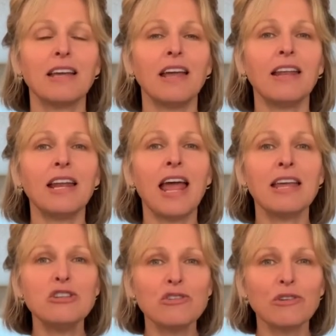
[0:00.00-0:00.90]
And it
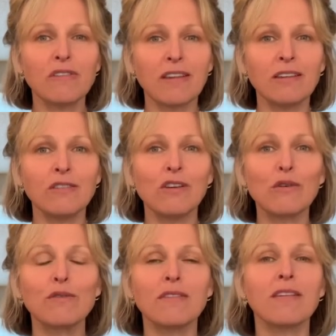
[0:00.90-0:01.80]
enters into your
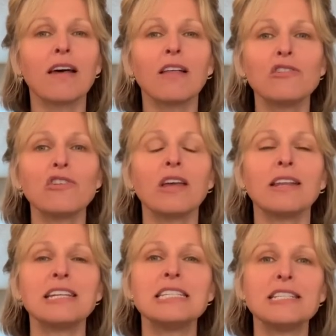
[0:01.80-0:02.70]
physiology
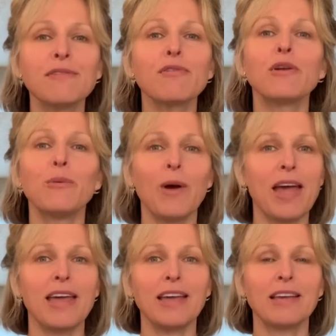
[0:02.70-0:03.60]
in a different
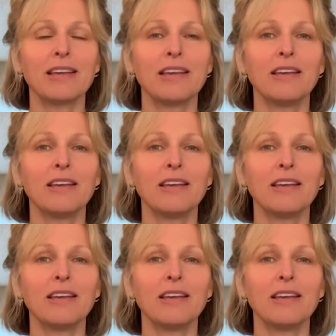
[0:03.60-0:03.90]
way